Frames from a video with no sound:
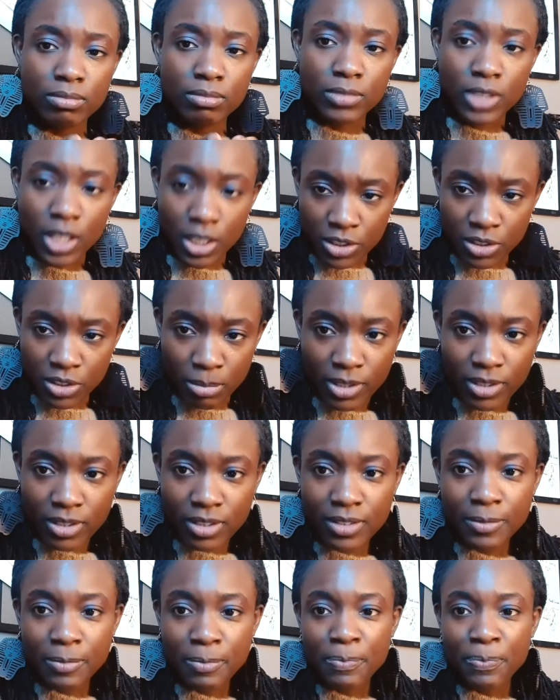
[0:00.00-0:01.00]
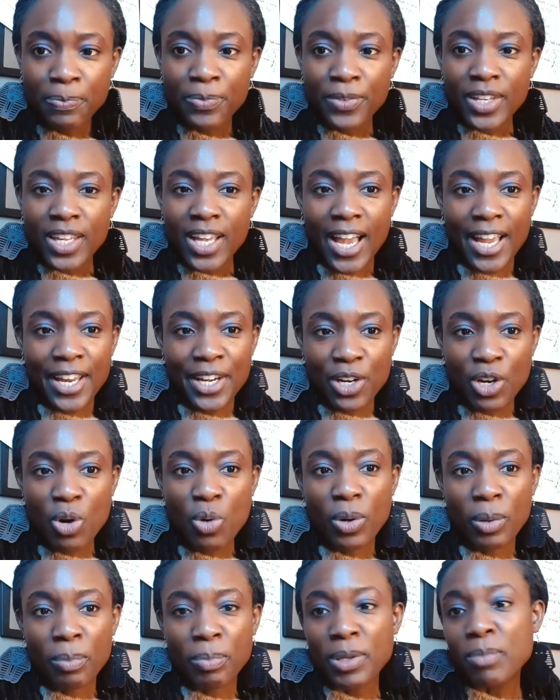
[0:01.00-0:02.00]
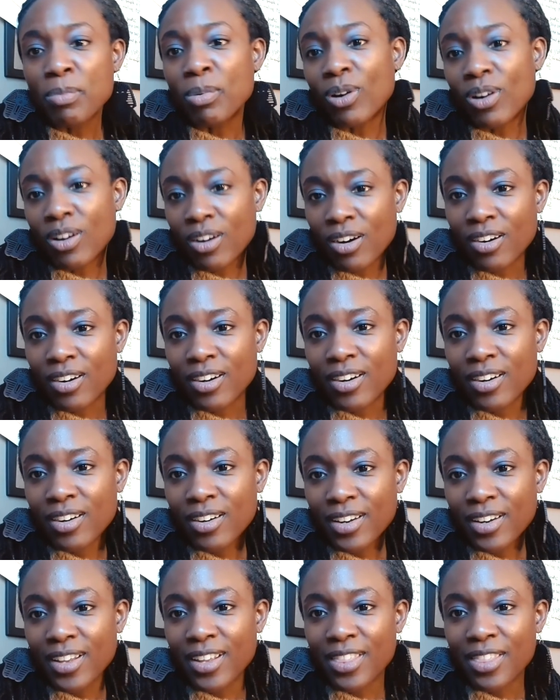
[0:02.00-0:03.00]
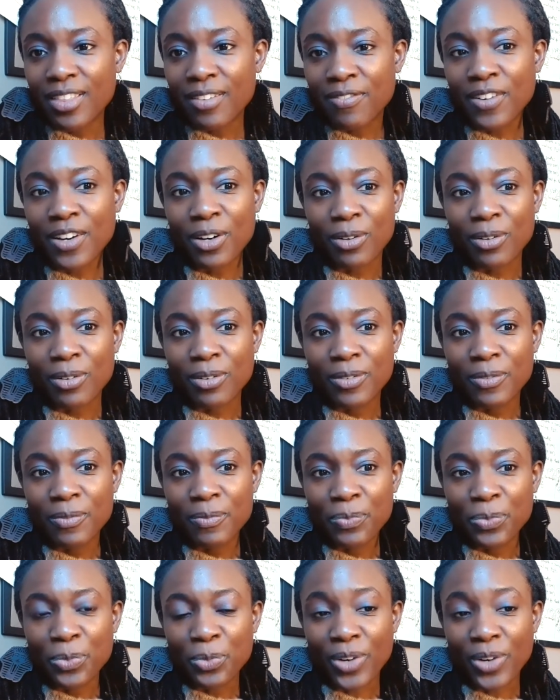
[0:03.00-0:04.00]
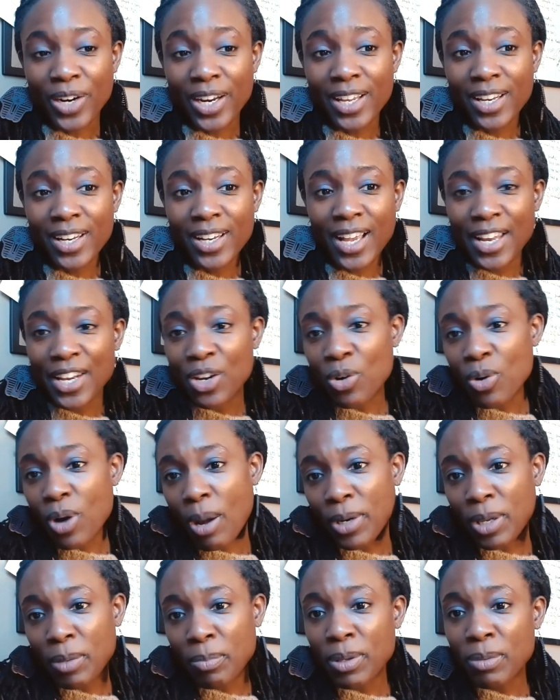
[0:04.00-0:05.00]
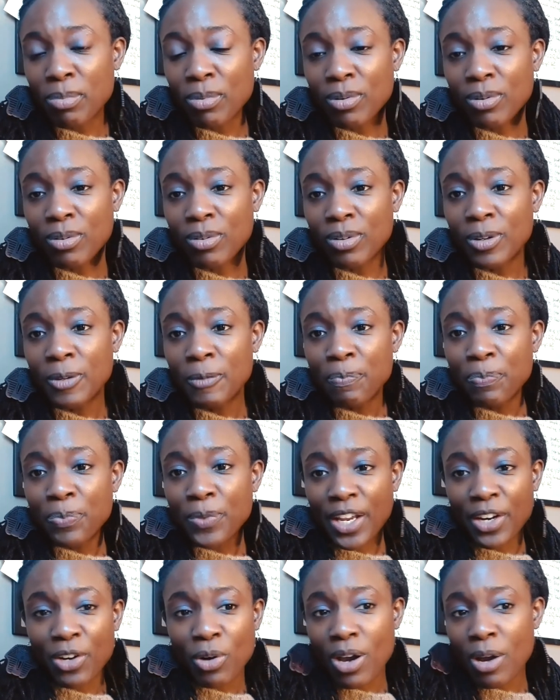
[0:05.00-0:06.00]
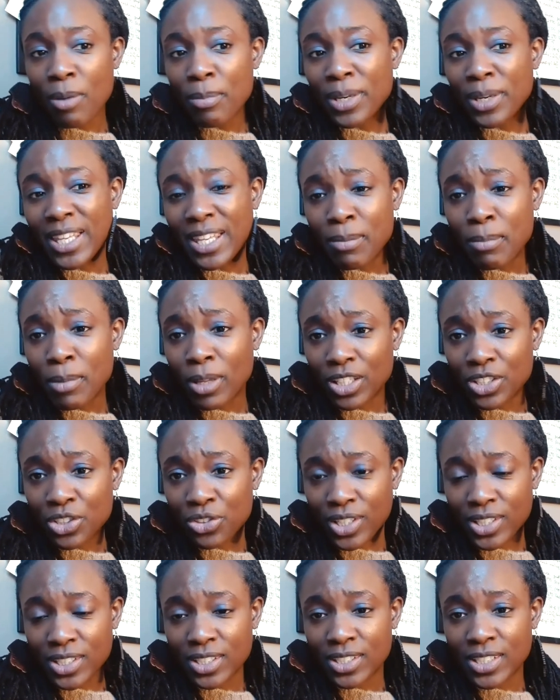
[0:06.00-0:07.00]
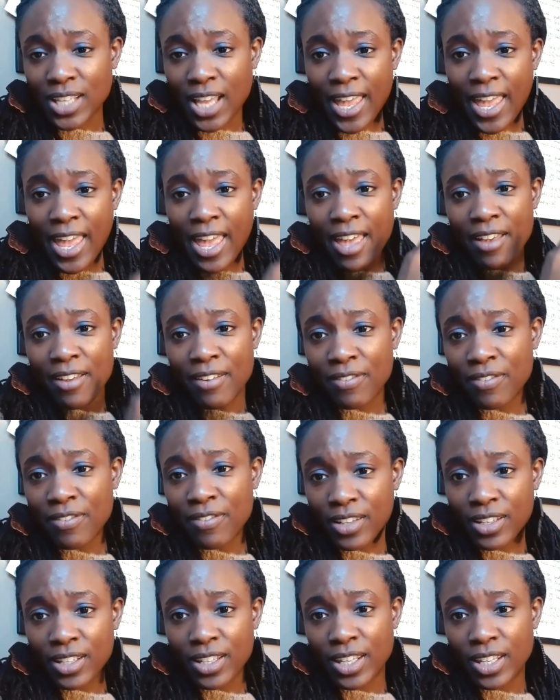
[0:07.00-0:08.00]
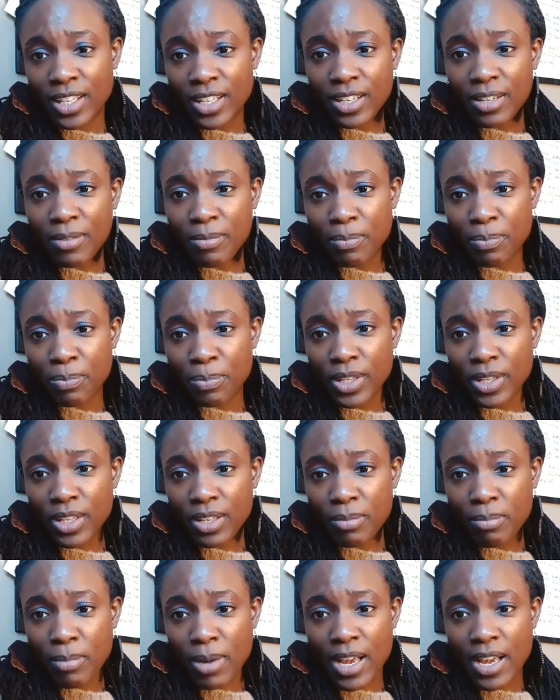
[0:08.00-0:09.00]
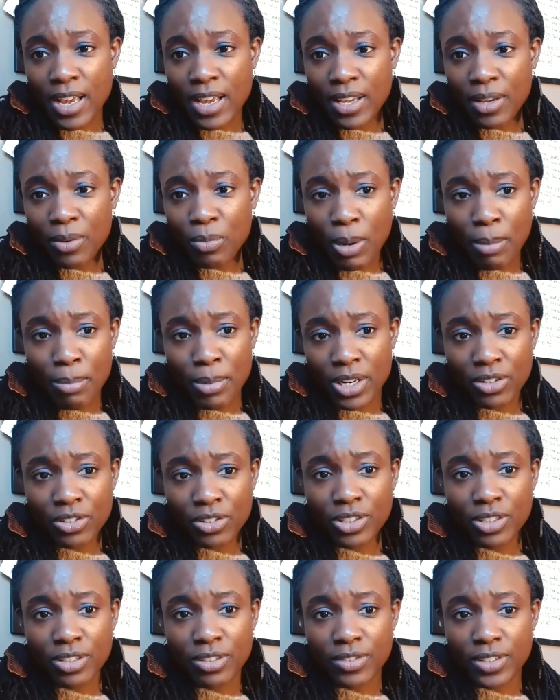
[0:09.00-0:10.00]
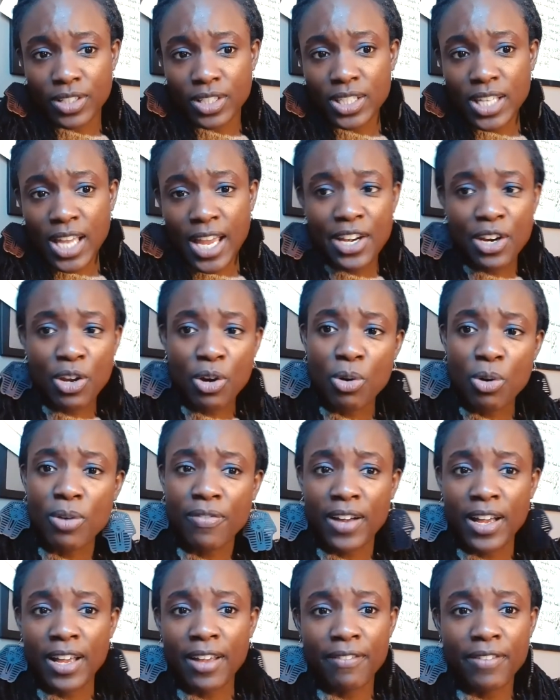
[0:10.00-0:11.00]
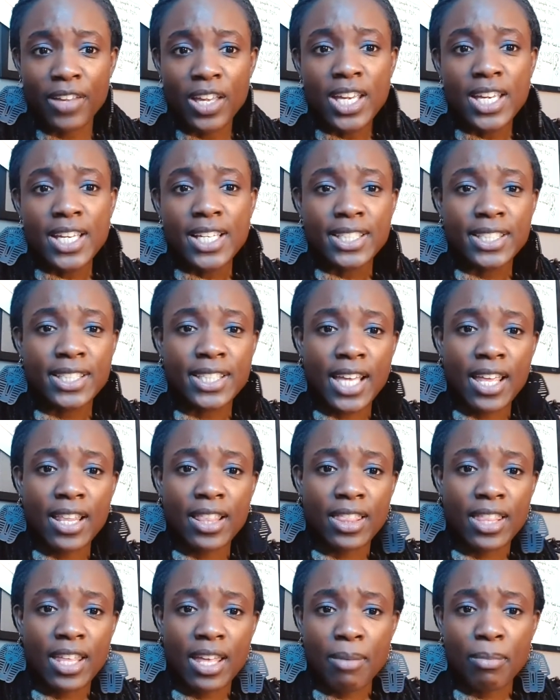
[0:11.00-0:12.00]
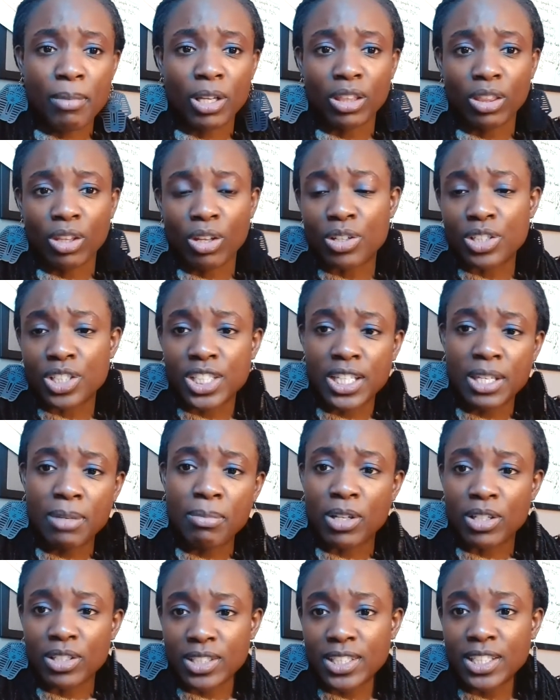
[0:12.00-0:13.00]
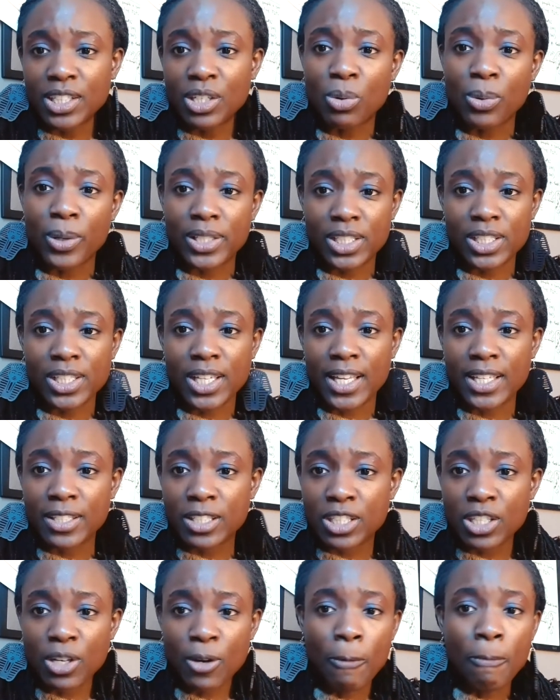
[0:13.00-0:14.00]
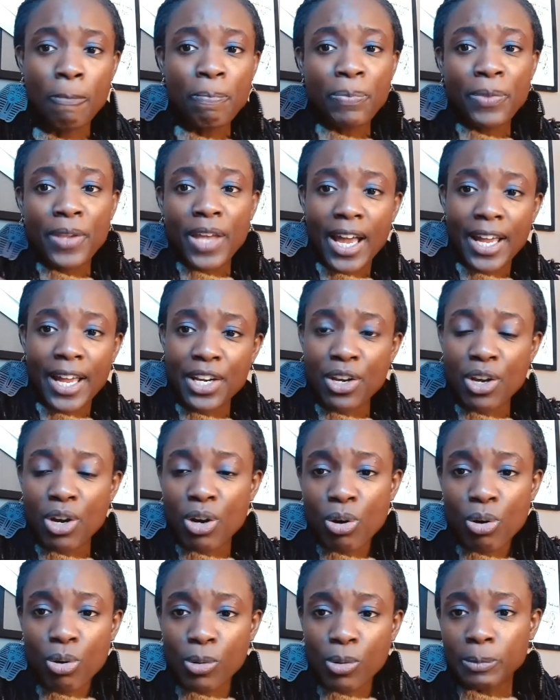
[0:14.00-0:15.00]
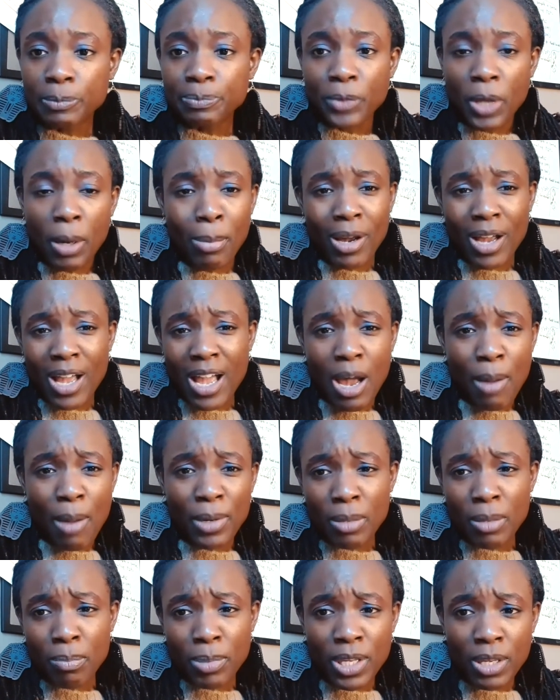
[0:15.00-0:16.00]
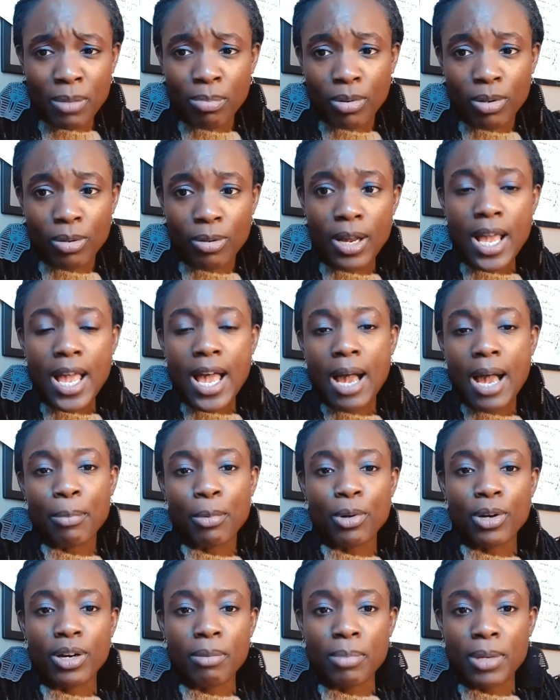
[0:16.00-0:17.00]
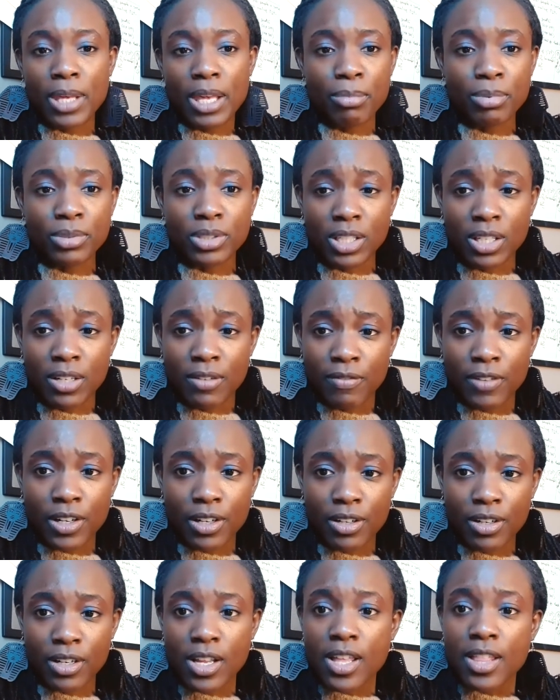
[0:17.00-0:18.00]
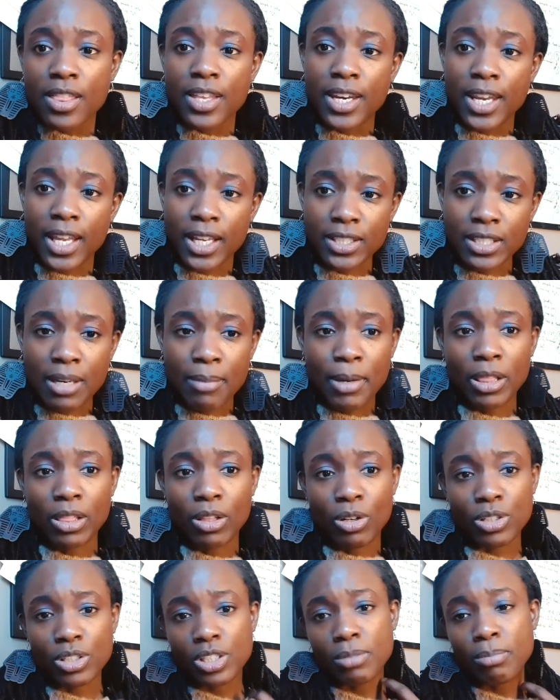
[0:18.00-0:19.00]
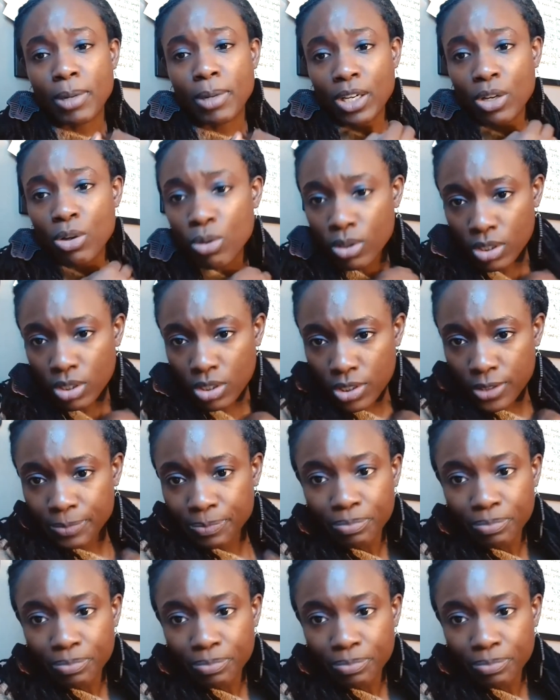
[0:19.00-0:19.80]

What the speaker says: customer, I know where people are in the funnel, right? I know how many email addresses I have in my webinar service. I know if I've sent them a launch email sequence yet. So I know about how many people I'm going to be able to convert the next time I launch my course.